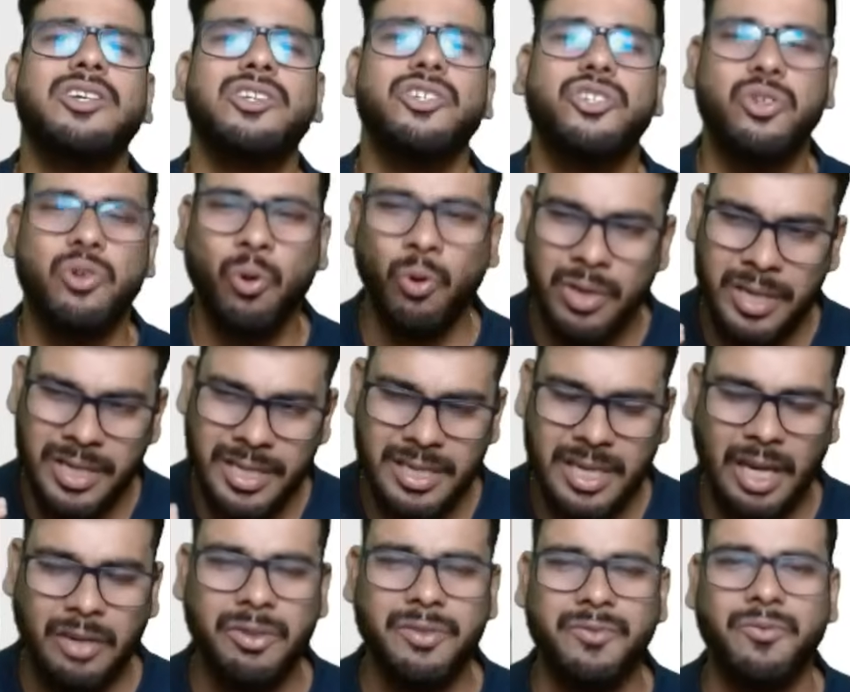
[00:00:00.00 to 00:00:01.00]
Slowly
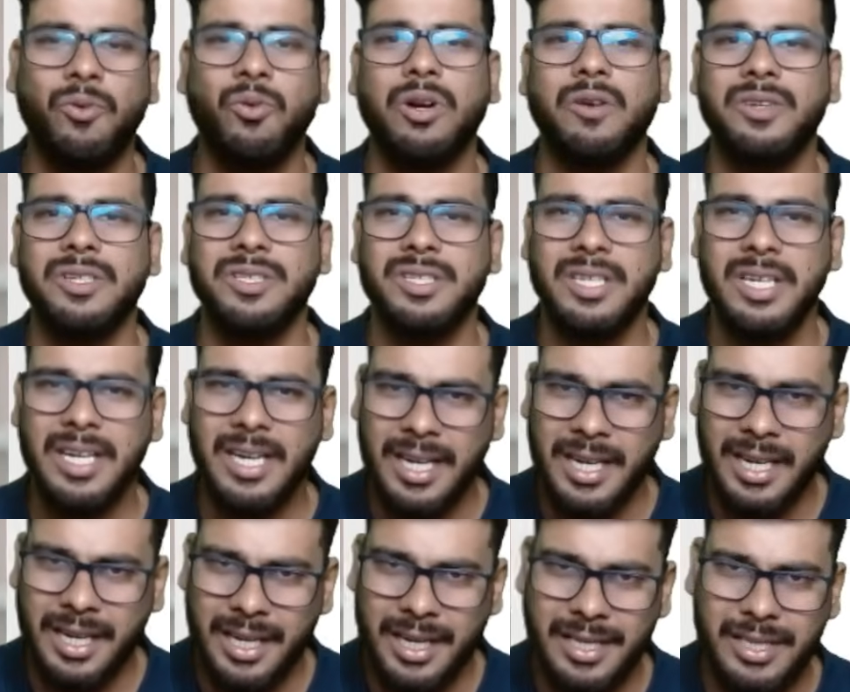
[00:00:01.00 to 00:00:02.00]
start with 4 hours.
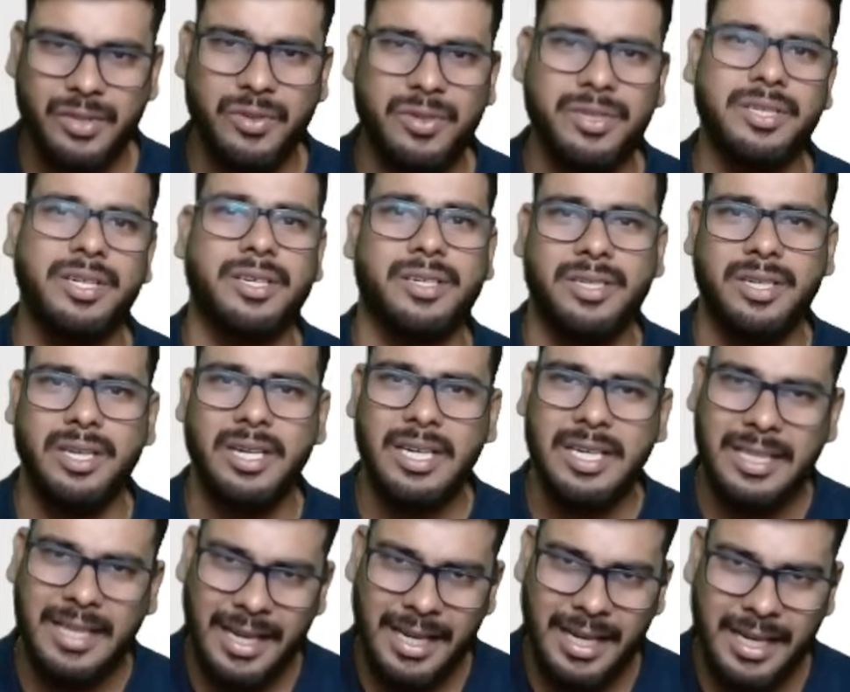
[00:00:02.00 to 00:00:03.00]
Increase it to 6.
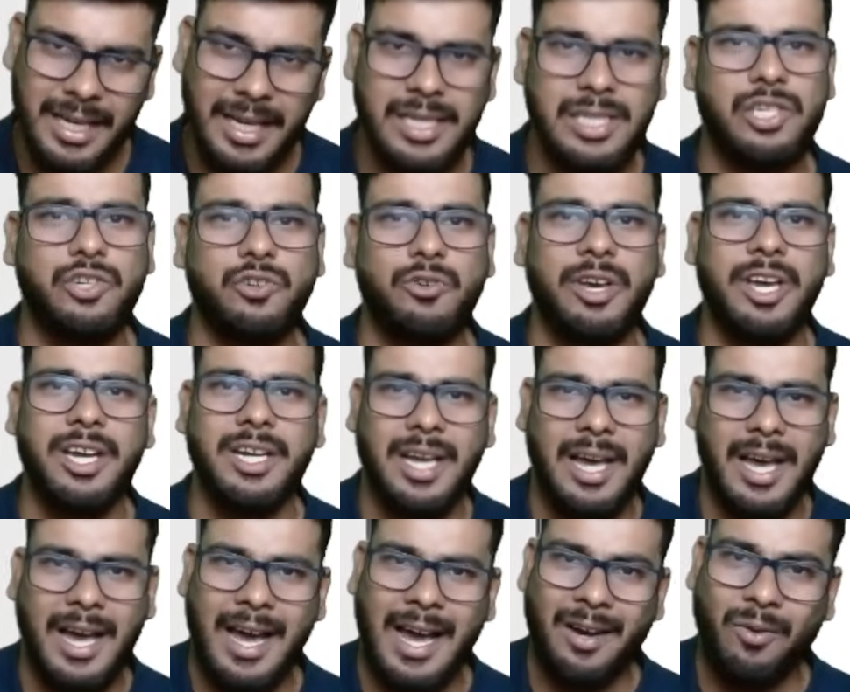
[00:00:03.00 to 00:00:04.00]
Then increase it to 8.
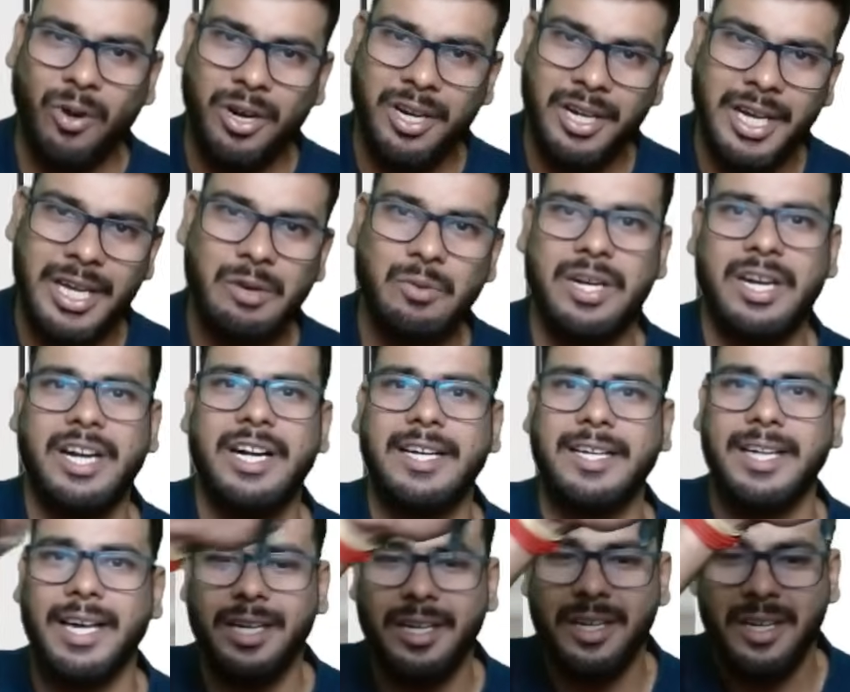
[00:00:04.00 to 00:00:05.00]
And one day you will hit
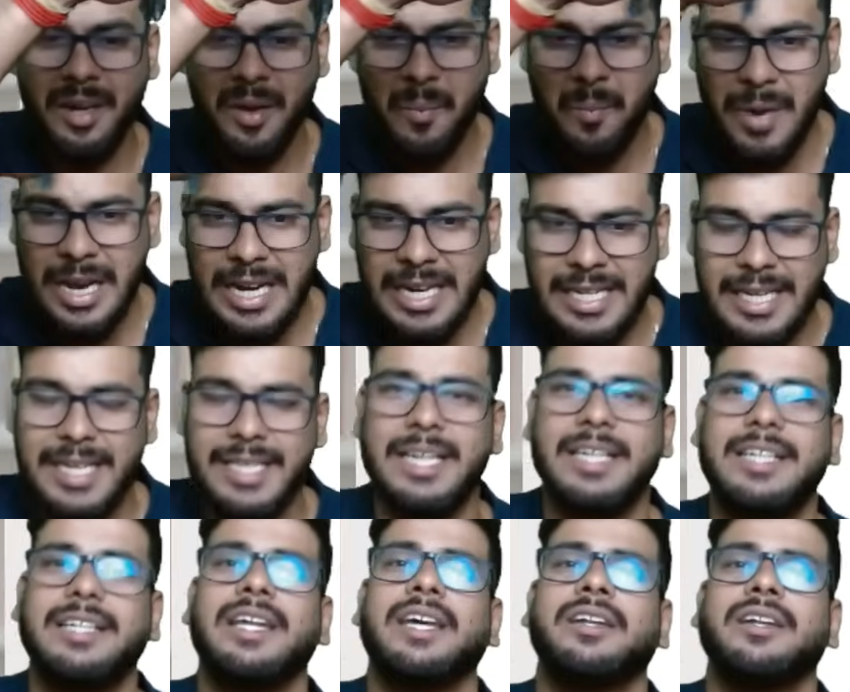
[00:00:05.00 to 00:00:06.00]
10. Maintain that
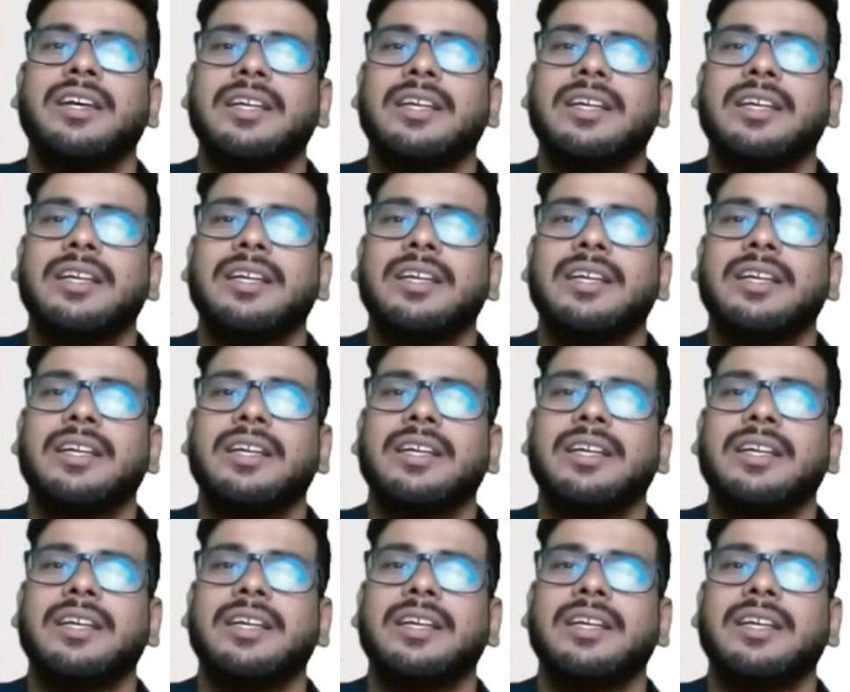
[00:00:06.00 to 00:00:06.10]
10.